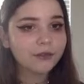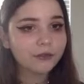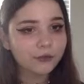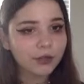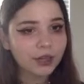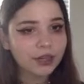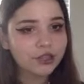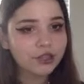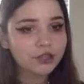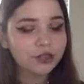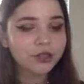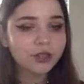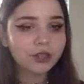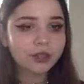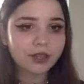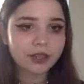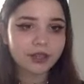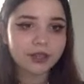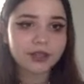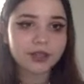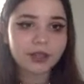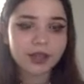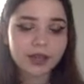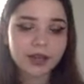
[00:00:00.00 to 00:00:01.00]
fresher,
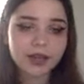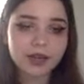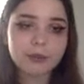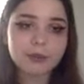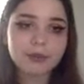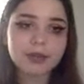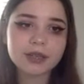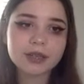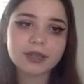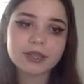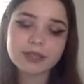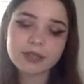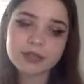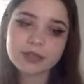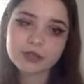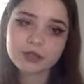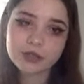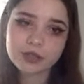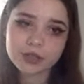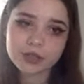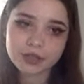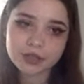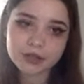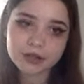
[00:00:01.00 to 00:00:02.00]
cleaner air because these
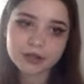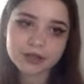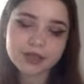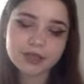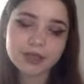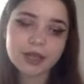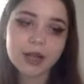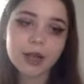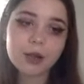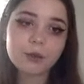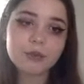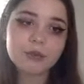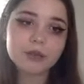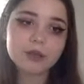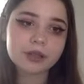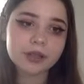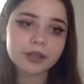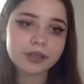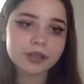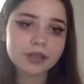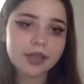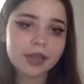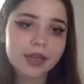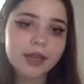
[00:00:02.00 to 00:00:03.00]
trees are going to help
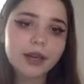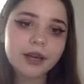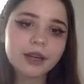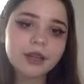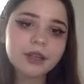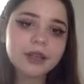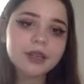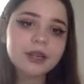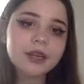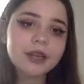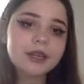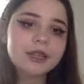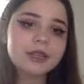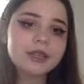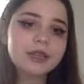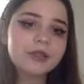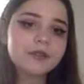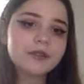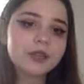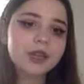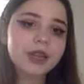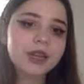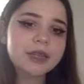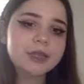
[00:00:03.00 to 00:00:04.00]
clean the air. So
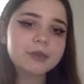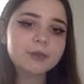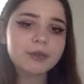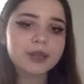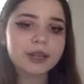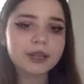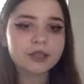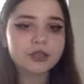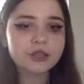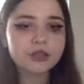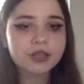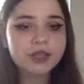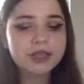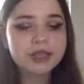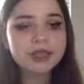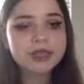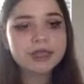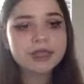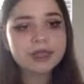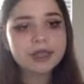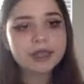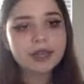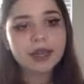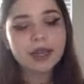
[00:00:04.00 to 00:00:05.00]
if you guys plant
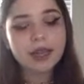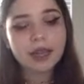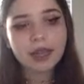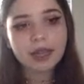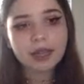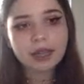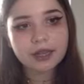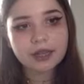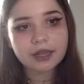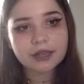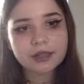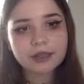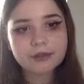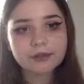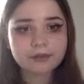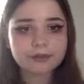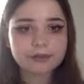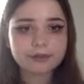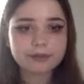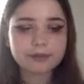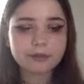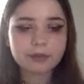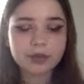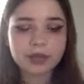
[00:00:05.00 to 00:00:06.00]
trees and
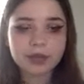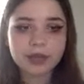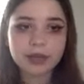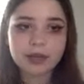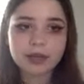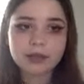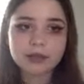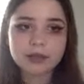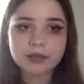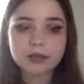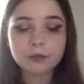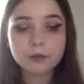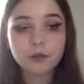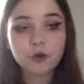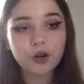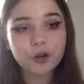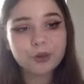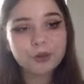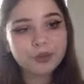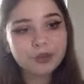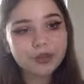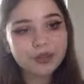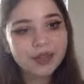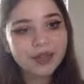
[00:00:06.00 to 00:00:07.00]
plant
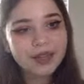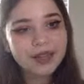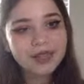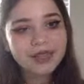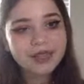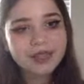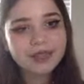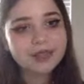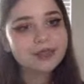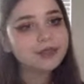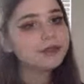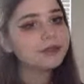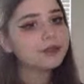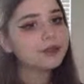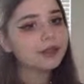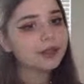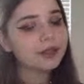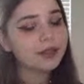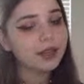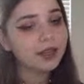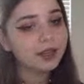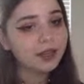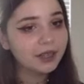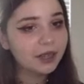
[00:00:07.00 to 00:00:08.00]
more plants,
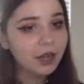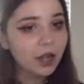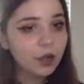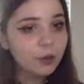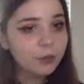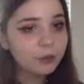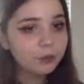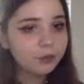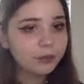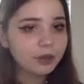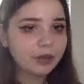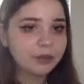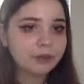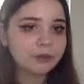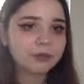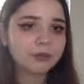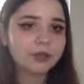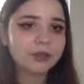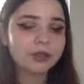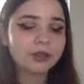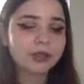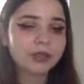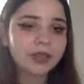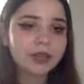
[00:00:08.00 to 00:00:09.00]
that can help
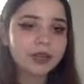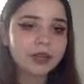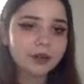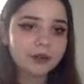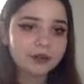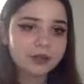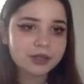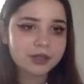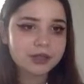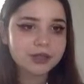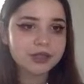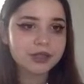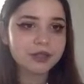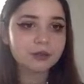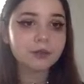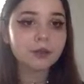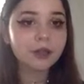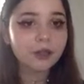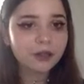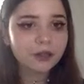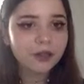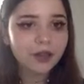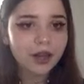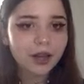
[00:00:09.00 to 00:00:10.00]
your ecosystem
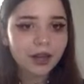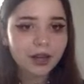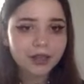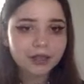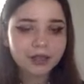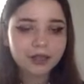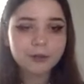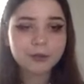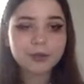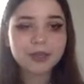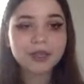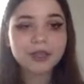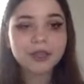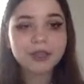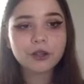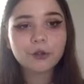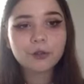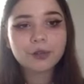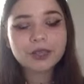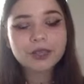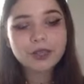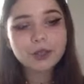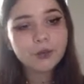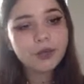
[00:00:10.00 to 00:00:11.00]
a lot.
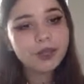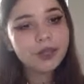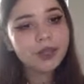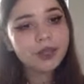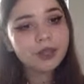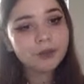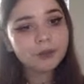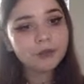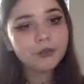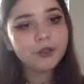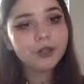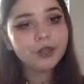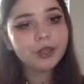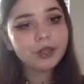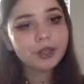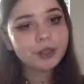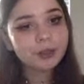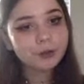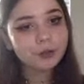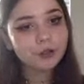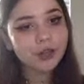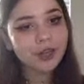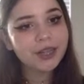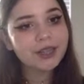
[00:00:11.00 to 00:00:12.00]
You'll be doing a really
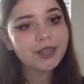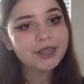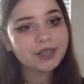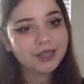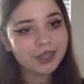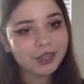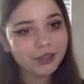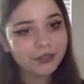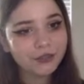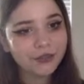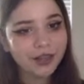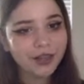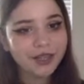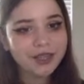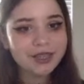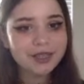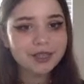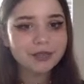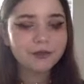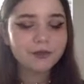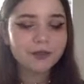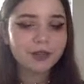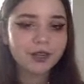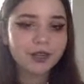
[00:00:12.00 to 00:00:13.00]
great
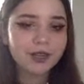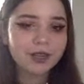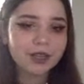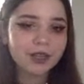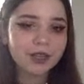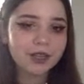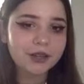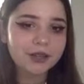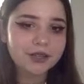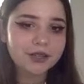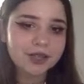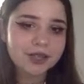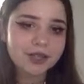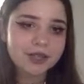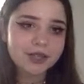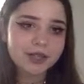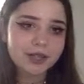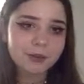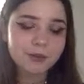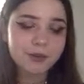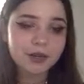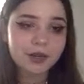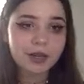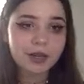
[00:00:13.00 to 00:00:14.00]
service for your
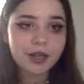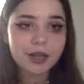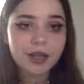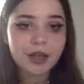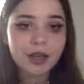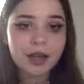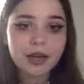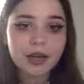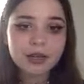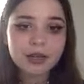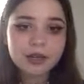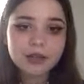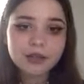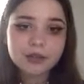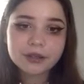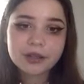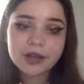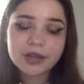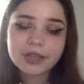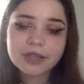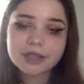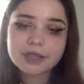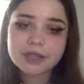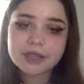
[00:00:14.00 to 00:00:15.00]
ecosystem. Another
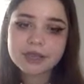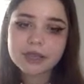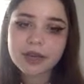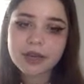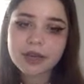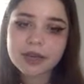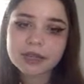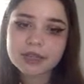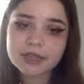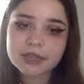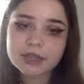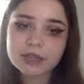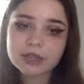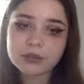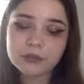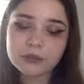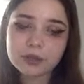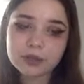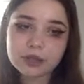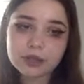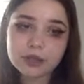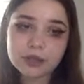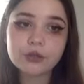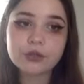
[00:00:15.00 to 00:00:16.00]
idea is to
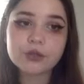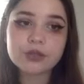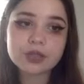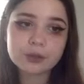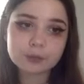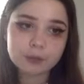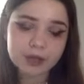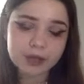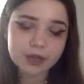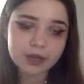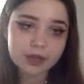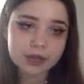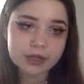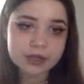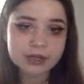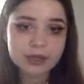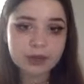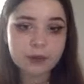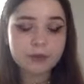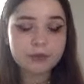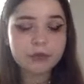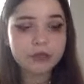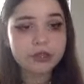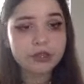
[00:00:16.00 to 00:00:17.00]
reduce meat
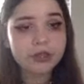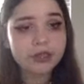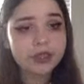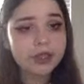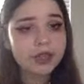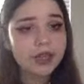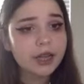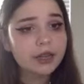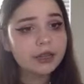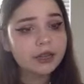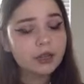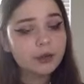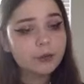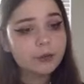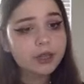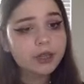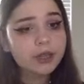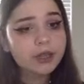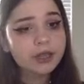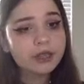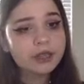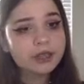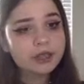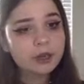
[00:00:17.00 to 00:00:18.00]
consumption. Now,
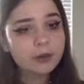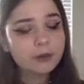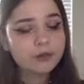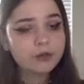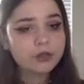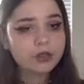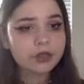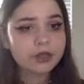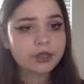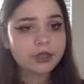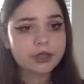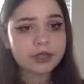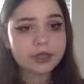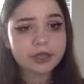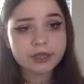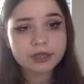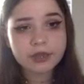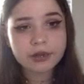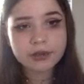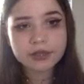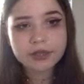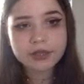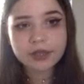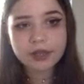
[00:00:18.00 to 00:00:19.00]
meat consumption is
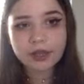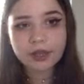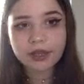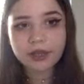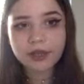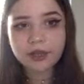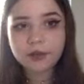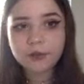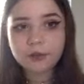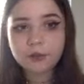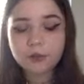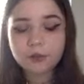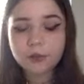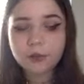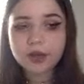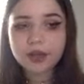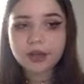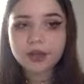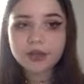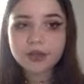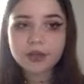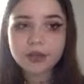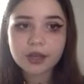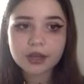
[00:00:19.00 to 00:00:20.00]
associated
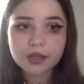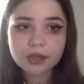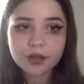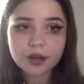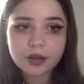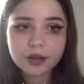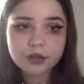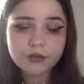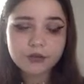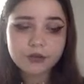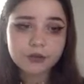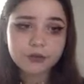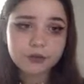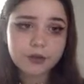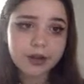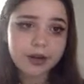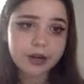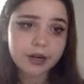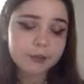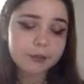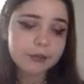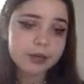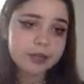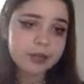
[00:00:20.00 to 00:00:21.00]
with a lot of
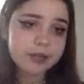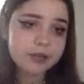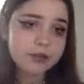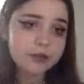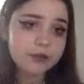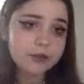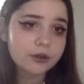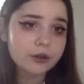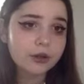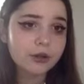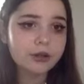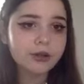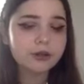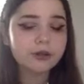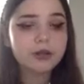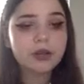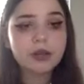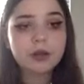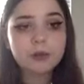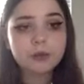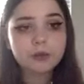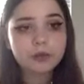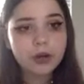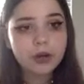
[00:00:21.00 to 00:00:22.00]
environmental
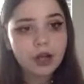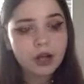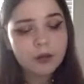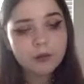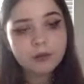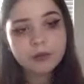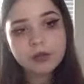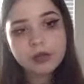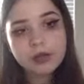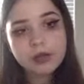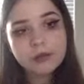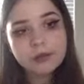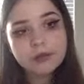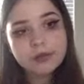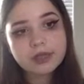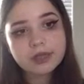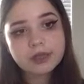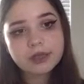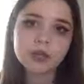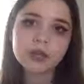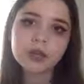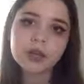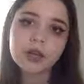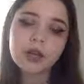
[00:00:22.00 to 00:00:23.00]

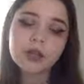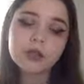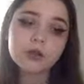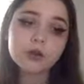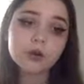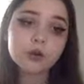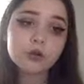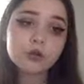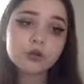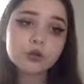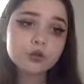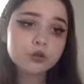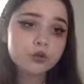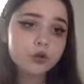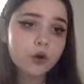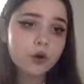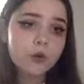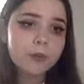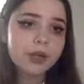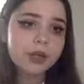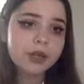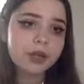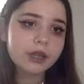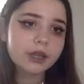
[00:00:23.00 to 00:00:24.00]
problems. There's
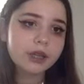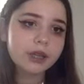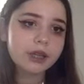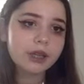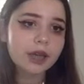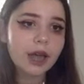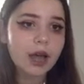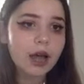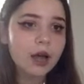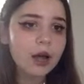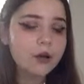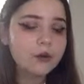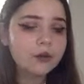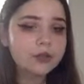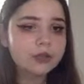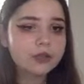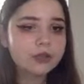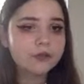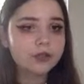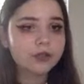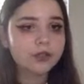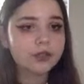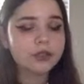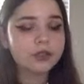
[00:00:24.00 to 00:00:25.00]
so many cows
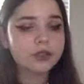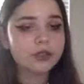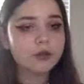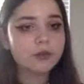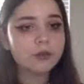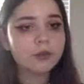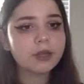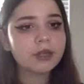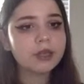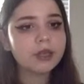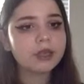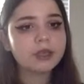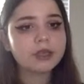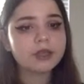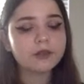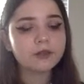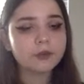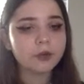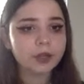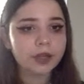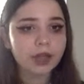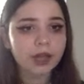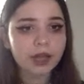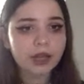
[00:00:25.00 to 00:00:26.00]
over there, so many
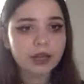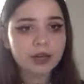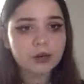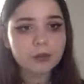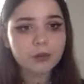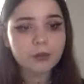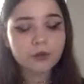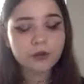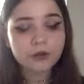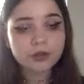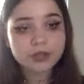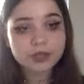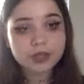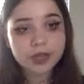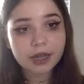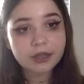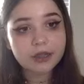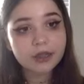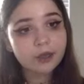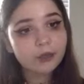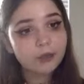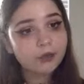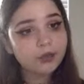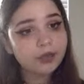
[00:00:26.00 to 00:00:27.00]
different animals,
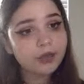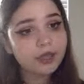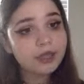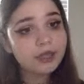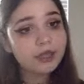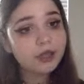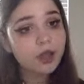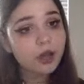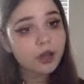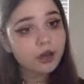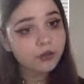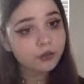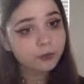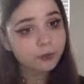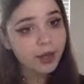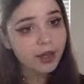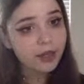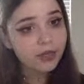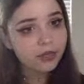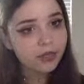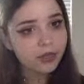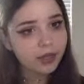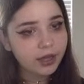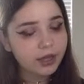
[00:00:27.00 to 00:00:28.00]
and they release a lot of
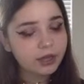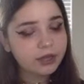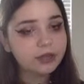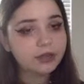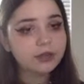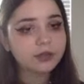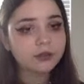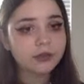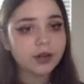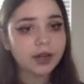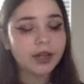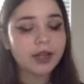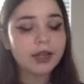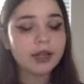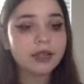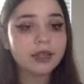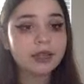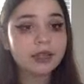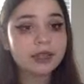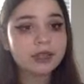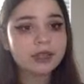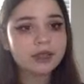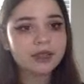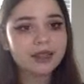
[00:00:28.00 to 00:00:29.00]
methane, right? And
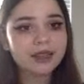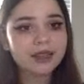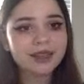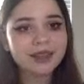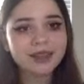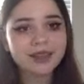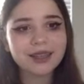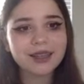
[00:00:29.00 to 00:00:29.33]
these like